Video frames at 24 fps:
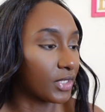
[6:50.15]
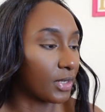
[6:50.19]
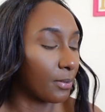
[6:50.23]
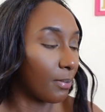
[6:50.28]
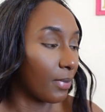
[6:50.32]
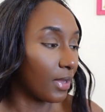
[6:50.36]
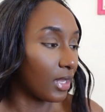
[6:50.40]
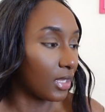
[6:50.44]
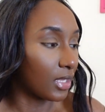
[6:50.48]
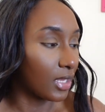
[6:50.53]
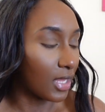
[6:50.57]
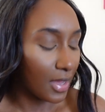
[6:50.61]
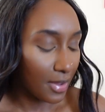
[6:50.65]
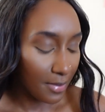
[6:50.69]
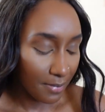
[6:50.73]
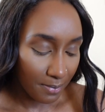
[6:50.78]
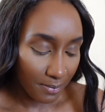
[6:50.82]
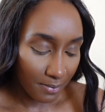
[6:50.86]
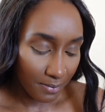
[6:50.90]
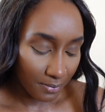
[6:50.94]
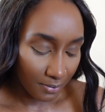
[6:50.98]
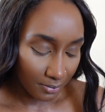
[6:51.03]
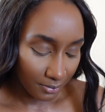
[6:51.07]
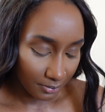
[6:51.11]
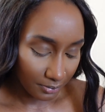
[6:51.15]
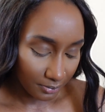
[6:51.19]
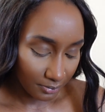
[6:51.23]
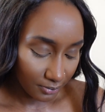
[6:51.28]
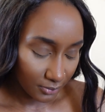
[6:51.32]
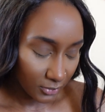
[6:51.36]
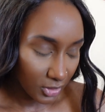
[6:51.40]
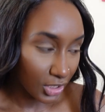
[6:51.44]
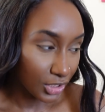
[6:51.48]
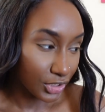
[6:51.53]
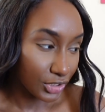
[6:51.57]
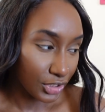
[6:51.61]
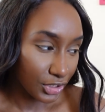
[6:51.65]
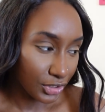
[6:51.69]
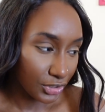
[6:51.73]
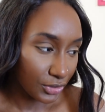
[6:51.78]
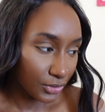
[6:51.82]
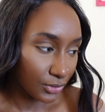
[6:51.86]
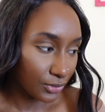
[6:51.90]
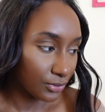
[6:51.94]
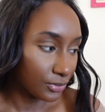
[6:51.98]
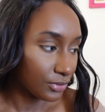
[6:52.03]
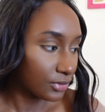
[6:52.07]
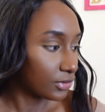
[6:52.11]
plum
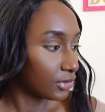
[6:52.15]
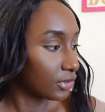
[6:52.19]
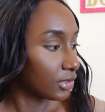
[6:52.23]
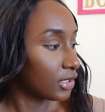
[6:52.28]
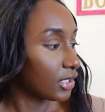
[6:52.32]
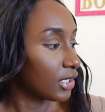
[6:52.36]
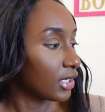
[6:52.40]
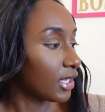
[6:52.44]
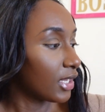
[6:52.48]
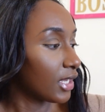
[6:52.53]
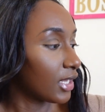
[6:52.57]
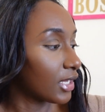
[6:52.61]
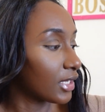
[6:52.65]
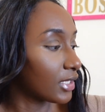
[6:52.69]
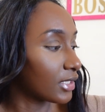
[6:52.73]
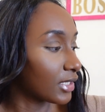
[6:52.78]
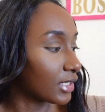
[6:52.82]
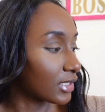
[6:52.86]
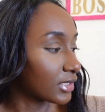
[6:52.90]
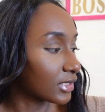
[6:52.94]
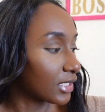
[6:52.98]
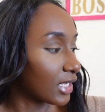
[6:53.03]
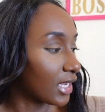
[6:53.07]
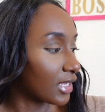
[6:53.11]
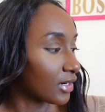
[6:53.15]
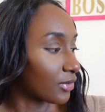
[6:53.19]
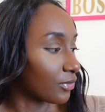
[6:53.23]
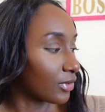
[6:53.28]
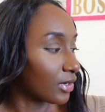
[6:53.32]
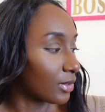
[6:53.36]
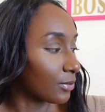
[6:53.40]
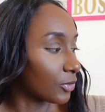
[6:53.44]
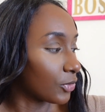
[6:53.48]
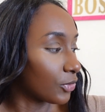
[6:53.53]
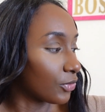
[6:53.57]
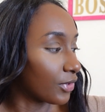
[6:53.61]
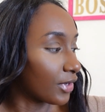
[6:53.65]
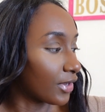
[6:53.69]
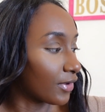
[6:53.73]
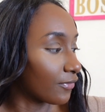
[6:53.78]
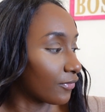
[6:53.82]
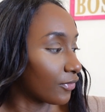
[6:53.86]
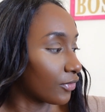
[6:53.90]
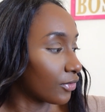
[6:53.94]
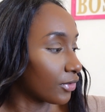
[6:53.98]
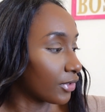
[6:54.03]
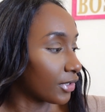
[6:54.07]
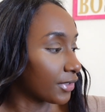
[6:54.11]
undertone, and that's kind of what I'm going
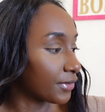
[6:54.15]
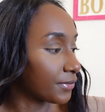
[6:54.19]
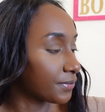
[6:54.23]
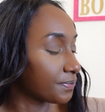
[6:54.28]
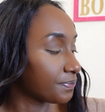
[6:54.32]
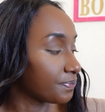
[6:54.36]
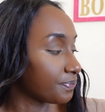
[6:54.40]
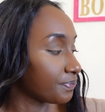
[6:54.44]
for. It